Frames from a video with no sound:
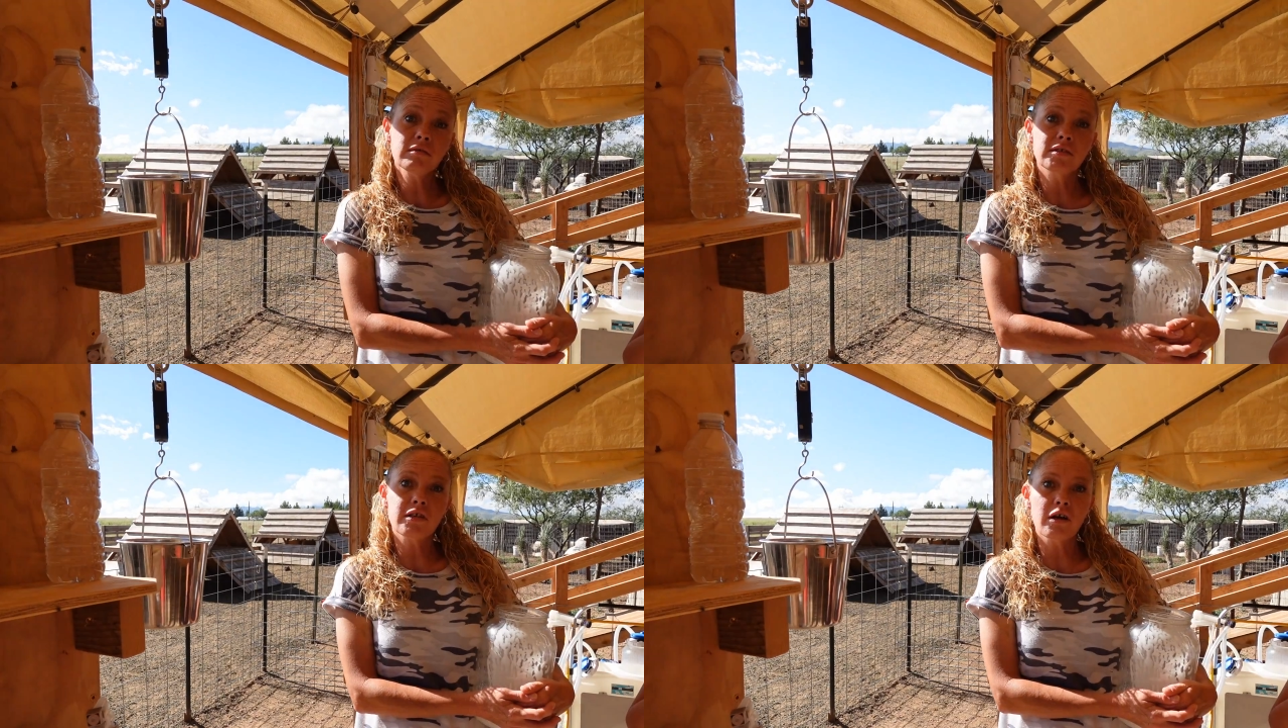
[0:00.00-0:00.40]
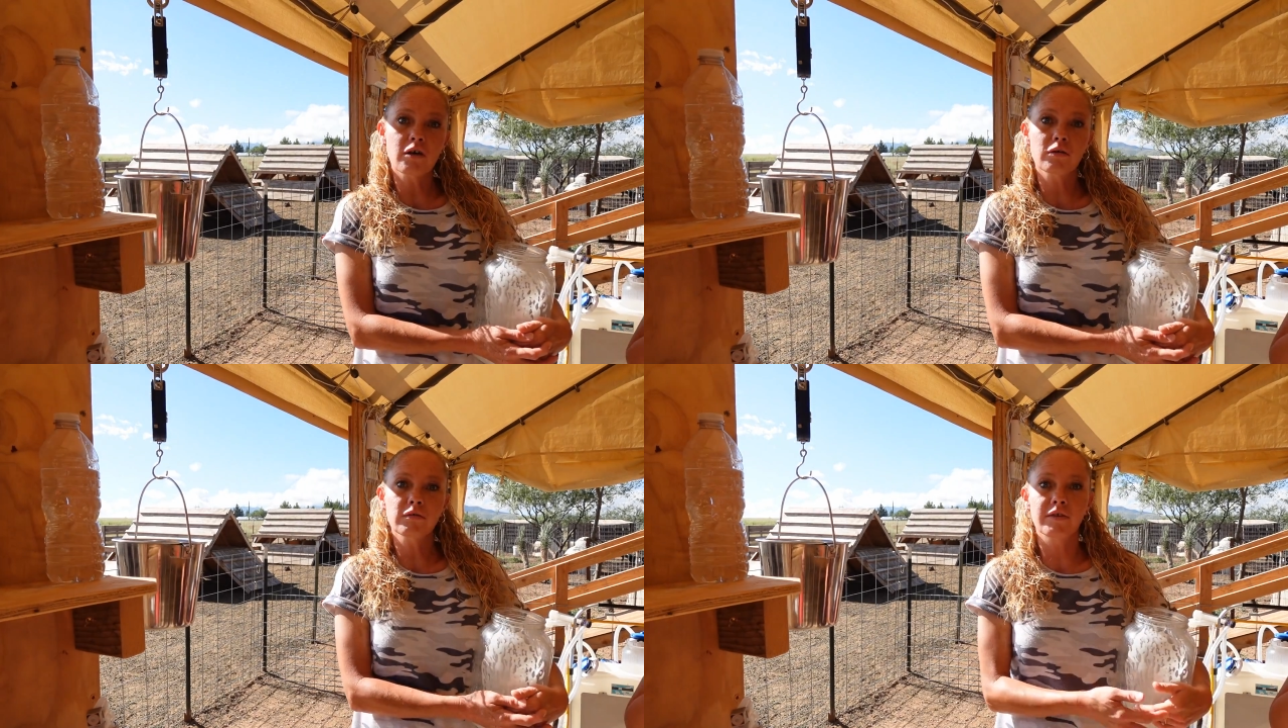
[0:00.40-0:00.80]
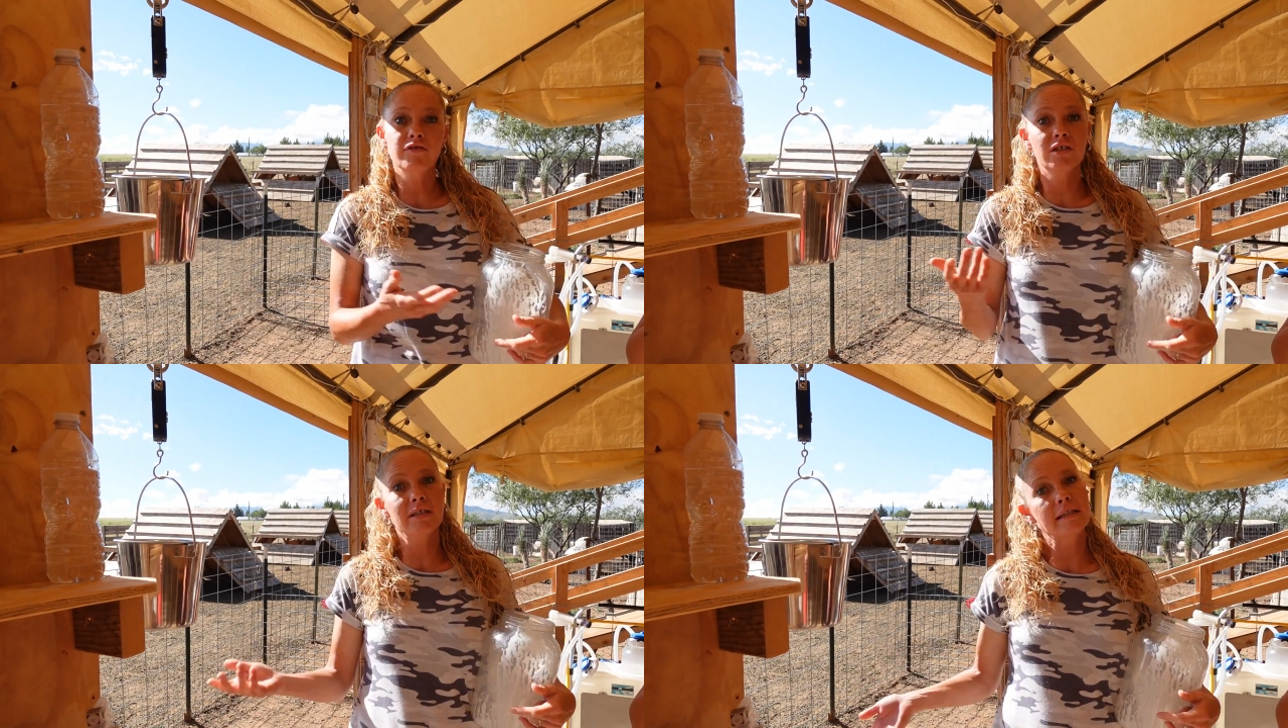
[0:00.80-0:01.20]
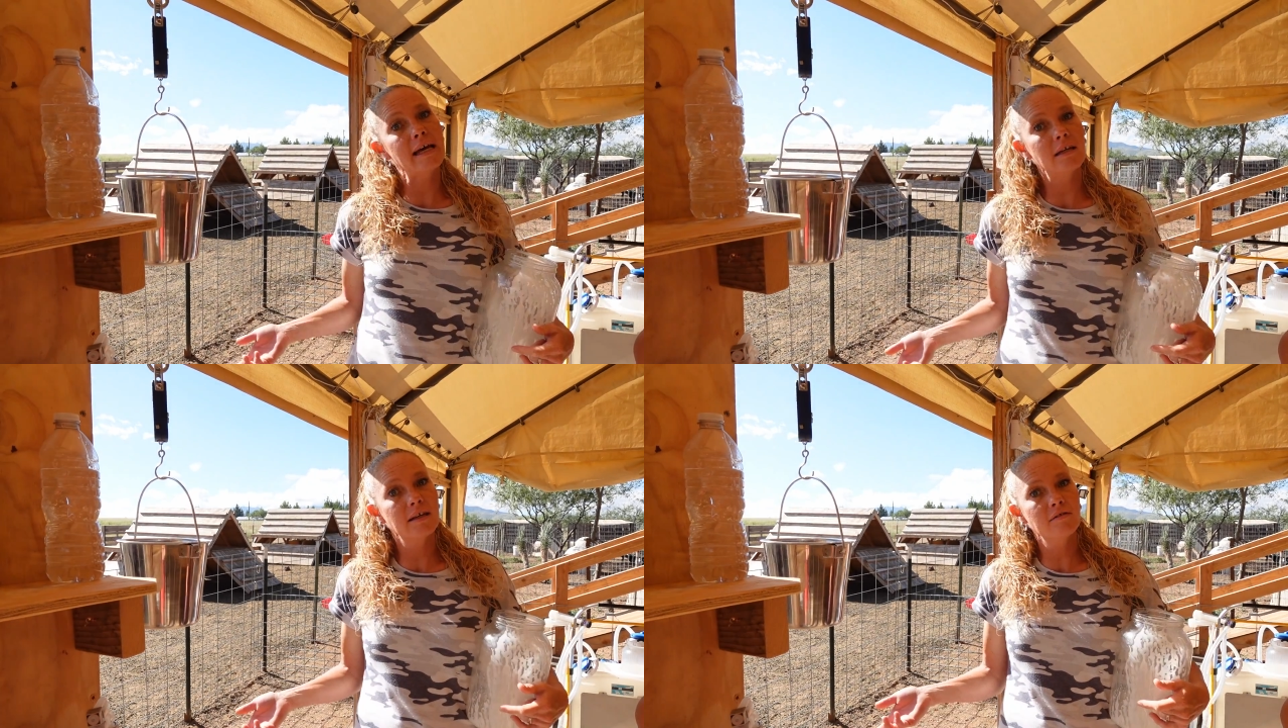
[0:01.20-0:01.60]
So if she did that
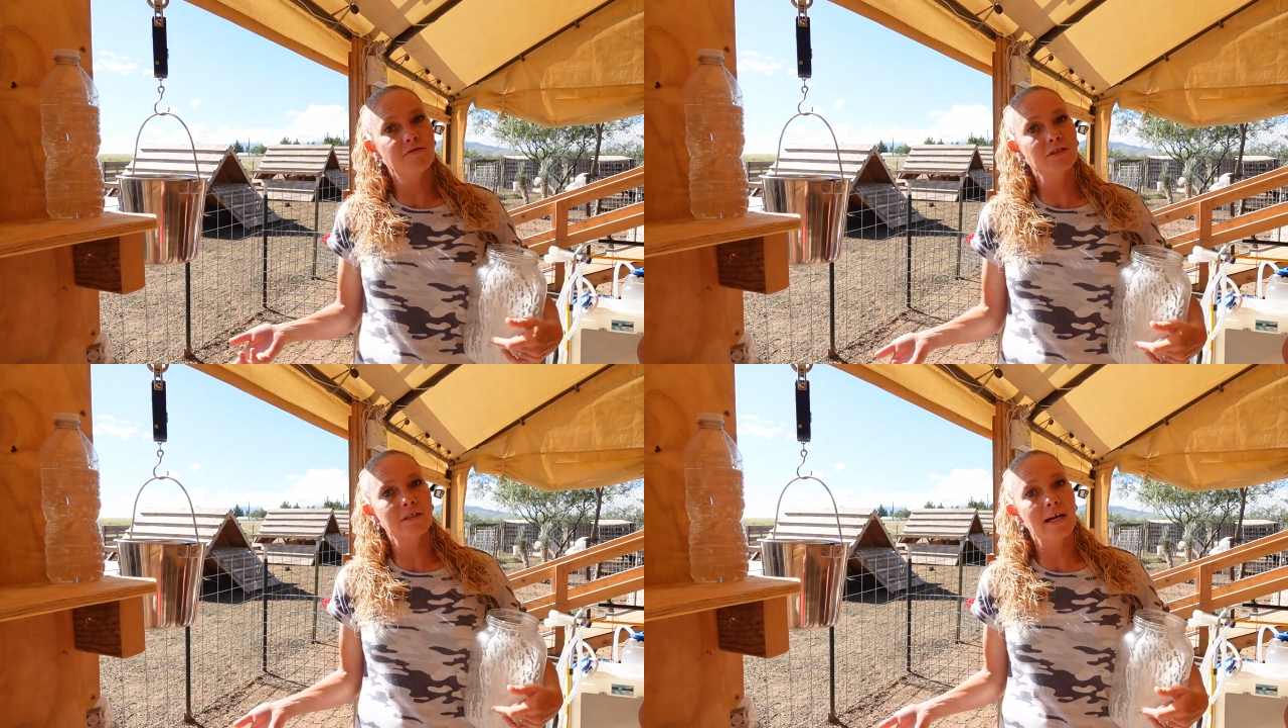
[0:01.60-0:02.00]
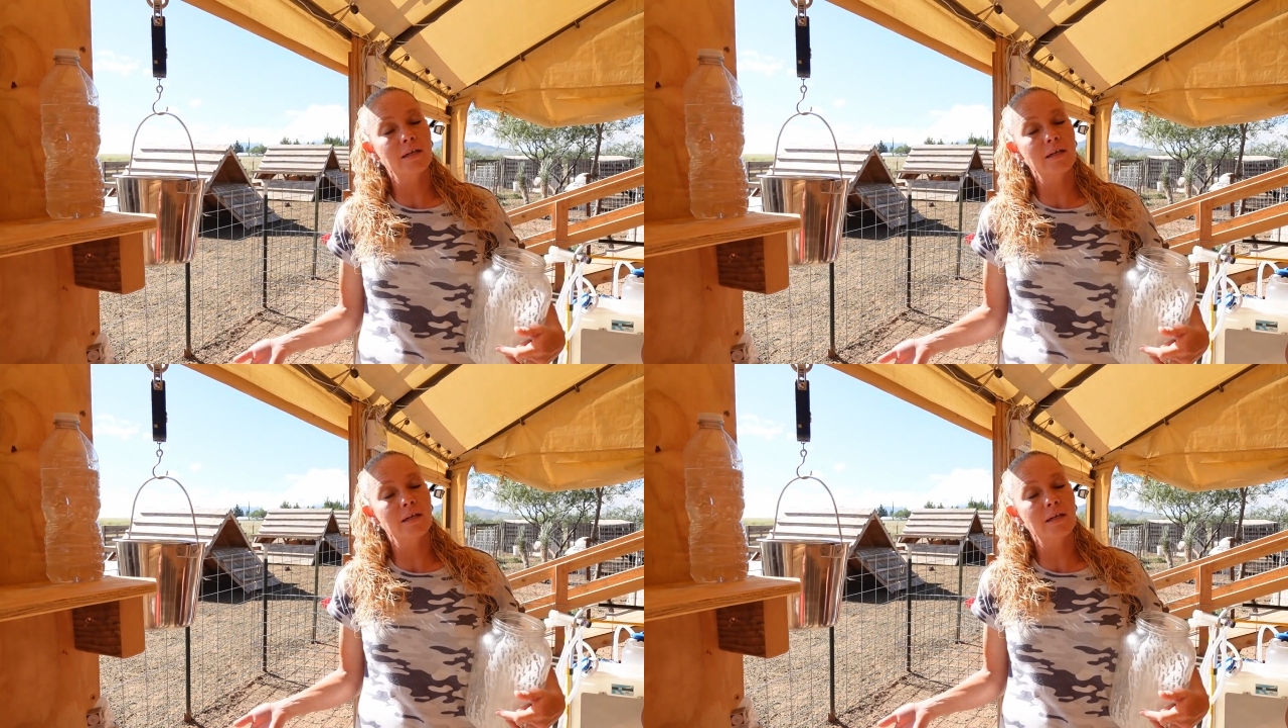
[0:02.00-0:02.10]
again for tonight,